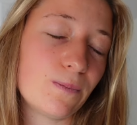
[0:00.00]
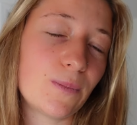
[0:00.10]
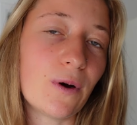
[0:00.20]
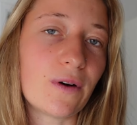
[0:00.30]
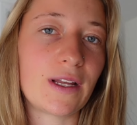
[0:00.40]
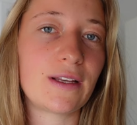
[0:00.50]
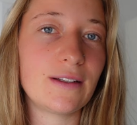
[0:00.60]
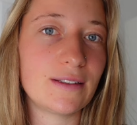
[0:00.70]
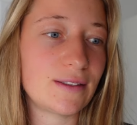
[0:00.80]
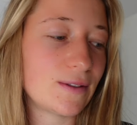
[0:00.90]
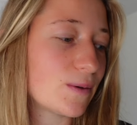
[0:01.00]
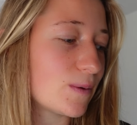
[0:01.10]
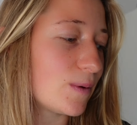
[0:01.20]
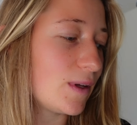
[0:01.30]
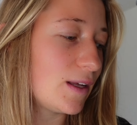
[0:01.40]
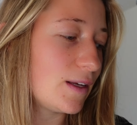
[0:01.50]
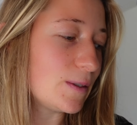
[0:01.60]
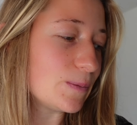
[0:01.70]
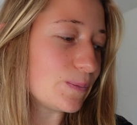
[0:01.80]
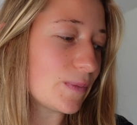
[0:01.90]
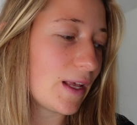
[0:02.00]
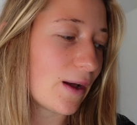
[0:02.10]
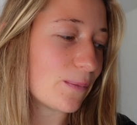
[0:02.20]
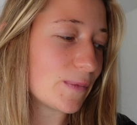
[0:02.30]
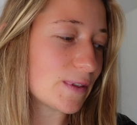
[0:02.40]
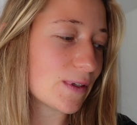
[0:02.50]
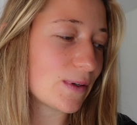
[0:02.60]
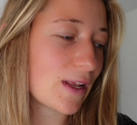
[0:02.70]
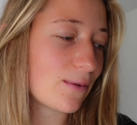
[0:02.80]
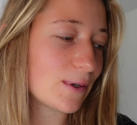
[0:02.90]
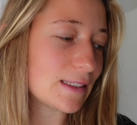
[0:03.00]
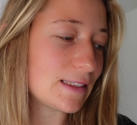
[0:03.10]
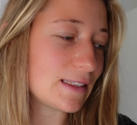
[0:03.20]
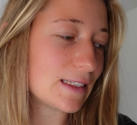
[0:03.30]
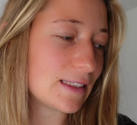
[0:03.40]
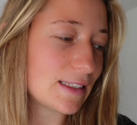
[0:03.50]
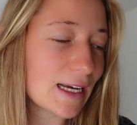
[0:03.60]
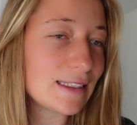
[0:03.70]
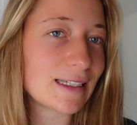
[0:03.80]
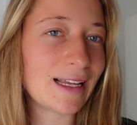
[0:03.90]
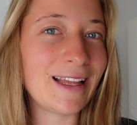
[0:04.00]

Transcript: boring so yeah so that was that